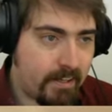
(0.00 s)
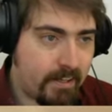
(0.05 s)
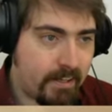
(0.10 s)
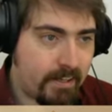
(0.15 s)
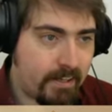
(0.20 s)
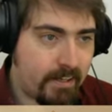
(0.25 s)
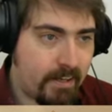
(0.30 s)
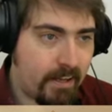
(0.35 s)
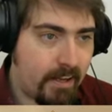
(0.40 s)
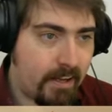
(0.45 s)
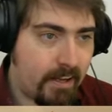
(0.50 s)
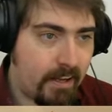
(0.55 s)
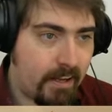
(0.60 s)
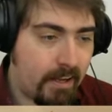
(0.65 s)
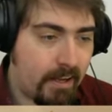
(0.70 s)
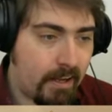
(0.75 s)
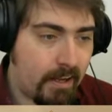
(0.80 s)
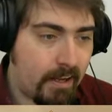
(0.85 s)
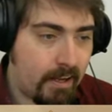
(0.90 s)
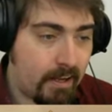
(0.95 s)
He
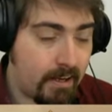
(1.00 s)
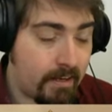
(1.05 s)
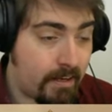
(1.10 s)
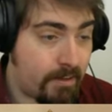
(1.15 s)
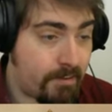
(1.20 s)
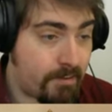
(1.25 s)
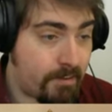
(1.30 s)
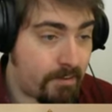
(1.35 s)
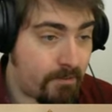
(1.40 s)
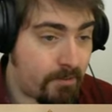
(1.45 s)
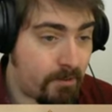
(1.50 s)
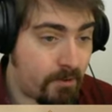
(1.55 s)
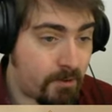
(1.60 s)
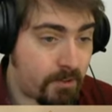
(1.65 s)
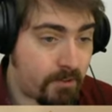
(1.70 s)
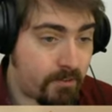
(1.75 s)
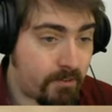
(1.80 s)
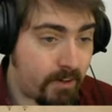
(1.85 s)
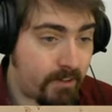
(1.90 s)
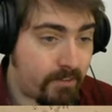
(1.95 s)
he needs to
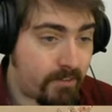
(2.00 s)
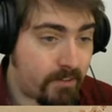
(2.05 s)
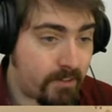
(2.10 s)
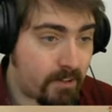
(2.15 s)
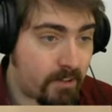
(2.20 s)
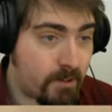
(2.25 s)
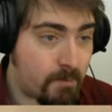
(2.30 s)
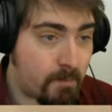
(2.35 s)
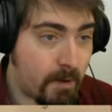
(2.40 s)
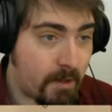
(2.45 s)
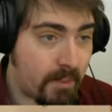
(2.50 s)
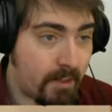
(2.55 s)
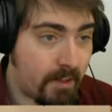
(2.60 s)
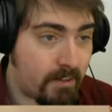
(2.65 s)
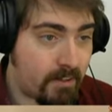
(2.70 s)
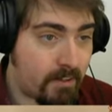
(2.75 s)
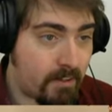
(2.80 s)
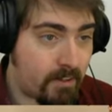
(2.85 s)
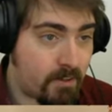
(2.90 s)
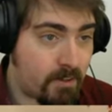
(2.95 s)
fortify if he's going to make
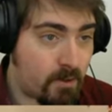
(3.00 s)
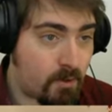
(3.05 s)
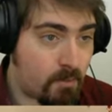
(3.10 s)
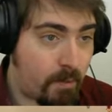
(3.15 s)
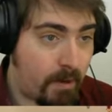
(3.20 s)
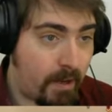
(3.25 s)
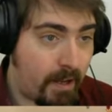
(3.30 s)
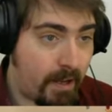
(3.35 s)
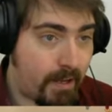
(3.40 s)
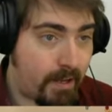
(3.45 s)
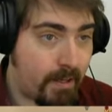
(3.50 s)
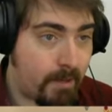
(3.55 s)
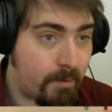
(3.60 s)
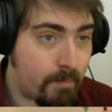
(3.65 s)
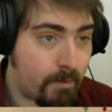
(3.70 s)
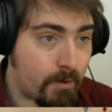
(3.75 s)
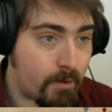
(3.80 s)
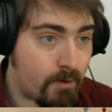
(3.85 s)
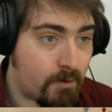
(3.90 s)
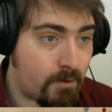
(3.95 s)
that T two pay,
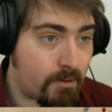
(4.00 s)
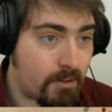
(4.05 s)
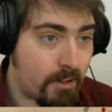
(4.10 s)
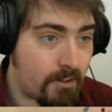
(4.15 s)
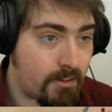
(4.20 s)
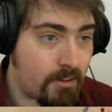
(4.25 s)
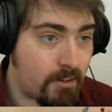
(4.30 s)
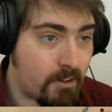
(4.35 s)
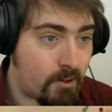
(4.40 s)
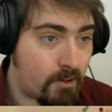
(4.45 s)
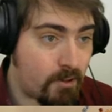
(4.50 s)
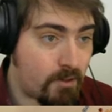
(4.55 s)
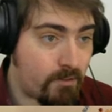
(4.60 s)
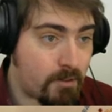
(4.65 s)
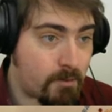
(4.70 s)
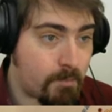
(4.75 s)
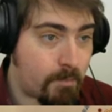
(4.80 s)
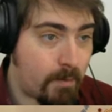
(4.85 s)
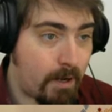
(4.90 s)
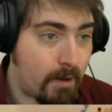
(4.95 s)
because that's a lot of
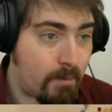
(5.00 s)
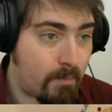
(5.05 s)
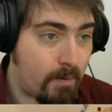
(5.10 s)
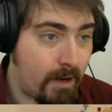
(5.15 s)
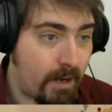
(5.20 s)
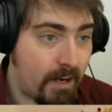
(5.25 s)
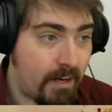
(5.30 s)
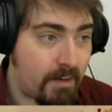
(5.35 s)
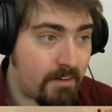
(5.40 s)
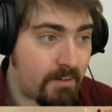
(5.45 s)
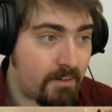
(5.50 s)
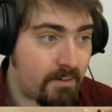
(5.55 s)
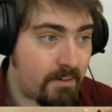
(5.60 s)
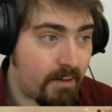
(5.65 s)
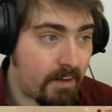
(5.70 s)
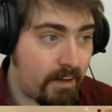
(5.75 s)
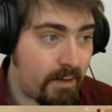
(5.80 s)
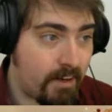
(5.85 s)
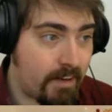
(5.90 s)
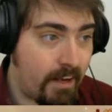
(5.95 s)
spam
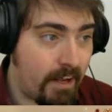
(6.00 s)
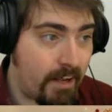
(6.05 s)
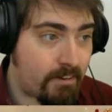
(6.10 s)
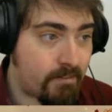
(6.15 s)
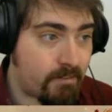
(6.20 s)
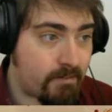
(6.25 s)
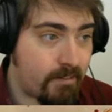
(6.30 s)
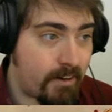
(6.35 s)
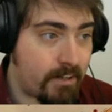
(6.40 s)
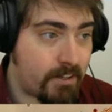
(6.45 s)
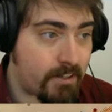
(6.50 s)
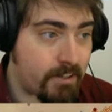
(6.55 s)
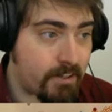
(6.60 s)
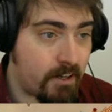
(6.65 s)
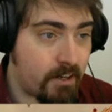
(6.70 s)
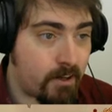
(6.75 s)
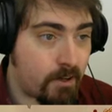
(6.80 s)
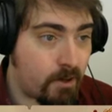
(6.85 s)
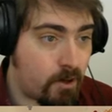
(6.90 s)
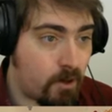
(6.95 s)
and an extra range
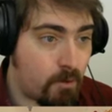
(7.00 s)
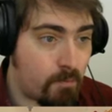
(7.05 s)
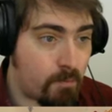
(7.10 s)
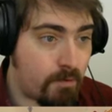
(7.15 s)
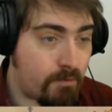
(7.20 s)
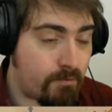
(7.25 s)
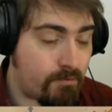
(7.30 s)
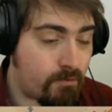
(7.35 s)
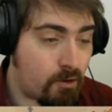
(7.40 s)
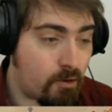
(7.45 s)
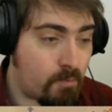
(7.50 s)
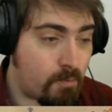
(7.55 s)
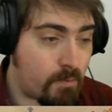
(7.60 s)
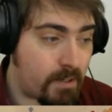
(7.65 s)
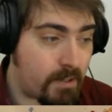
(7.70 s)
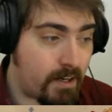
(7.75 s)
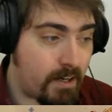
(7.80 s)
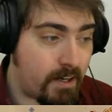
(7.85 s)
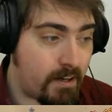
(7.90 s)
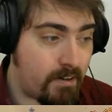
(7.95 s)
gun comm from
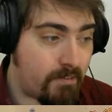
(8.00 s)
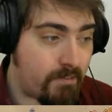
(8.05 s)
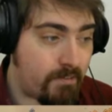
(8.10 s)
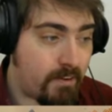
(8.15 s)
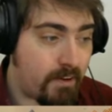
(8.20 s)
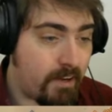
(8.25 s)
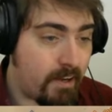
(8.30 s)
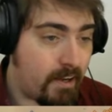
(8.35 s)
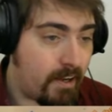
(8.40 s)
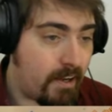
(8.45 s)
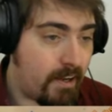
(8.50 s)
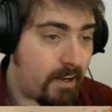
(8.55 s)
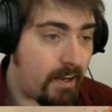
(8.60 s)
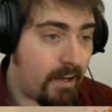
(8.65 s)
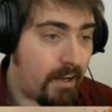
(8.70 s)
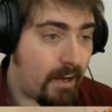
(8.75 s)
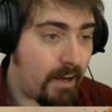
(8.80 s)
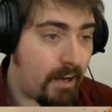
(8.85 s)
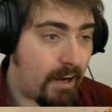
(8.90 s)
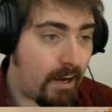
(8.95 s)
Yerf.
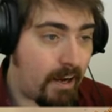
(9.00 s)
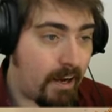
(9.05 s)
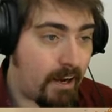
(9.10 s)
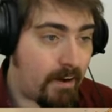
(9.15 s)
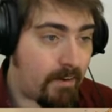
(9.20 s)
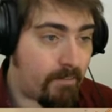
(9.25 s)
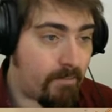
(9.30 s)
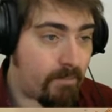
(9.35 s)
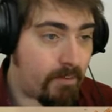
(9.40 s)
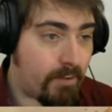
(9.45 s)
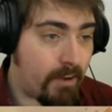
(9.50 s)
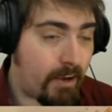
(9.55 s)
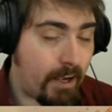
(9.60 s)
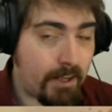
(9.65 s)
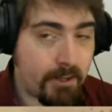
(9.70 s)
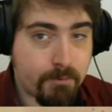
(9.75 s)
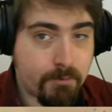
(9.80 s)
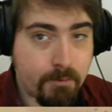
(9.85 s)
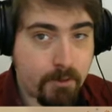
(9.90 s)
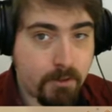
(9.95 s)
And
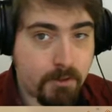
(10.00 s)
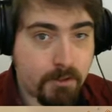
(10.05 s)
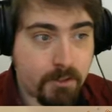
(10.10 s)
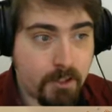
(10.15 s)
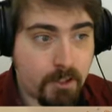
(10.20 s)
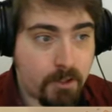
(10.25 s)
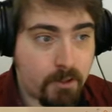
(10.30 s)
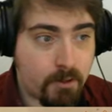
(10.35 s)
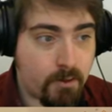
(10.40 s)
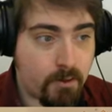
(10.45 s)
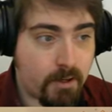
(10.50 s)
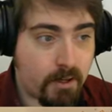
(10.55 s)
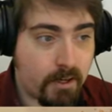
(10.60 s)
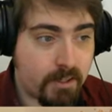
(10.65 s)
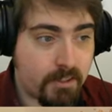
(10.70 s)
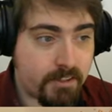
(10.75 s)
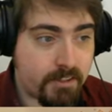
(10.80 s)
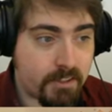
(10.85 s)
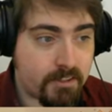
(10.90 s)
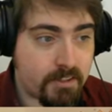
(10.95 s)
as we all know,
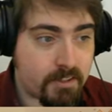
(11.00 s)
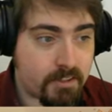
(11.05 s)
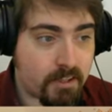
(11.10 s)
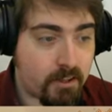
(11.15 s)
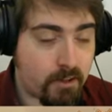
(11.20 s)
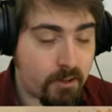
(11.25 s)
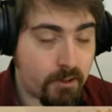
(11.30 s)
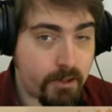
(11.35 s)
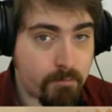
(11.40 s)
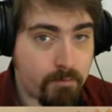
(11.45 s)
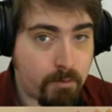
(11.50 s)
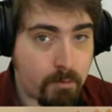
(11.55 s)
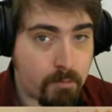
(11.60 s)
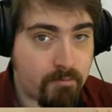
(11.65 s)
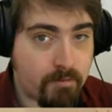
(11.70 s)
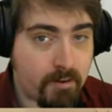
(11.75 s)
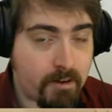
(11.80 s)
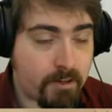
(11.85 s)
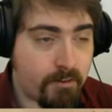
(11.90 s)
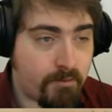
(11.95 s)
unless there's a lot of
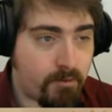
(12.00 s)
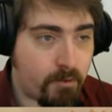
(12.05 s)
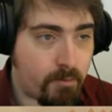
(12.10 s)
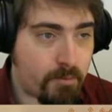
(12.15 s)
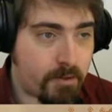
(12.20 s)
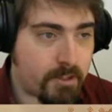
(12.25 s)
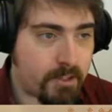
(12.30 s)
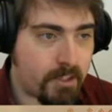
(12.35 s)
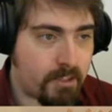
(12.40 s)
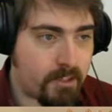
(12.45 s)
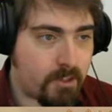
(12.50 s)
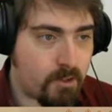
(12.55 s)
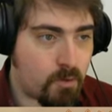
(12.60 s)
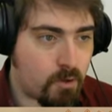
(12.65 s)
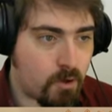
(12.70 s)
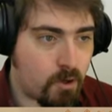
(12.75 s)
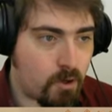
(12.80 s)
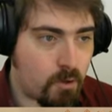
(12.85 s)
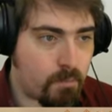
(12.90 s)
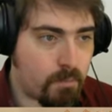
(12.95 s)
preparation from the T two
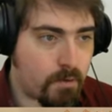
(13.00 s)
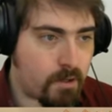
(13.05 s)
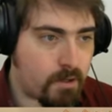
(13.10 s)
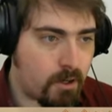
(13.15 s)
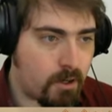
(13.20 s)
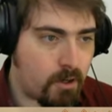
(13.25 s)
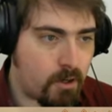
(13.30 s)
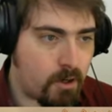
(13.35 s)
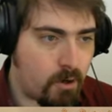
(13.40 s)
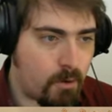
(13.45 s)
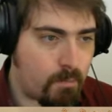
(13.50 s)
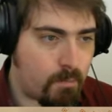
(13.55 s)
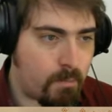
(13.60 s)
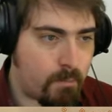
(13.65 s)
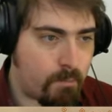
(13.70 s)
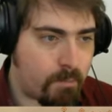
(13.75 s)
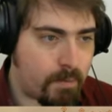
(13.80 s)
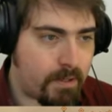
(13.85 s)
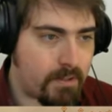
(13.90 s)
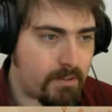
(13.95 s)
comm, gun comm
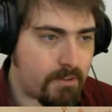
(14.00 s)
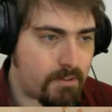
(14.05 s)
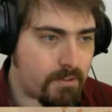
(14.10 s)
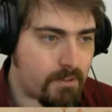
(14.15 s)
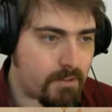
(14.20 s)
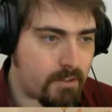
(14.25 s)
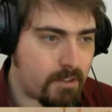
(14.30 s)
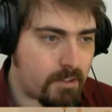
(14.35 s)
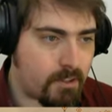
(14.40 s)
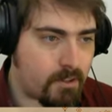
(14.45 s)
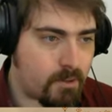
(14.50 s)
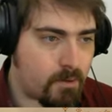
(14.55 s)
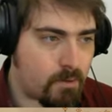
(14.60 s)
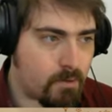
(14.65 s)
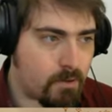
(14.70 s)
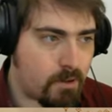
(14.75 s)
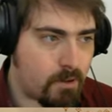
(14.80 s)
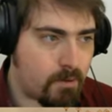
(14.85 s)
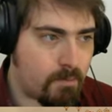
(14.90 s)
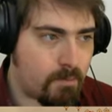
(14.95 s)
beats T two
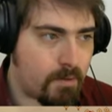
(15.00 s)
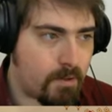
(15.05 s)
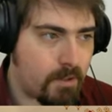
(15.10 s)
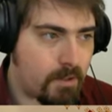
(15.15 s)
comm.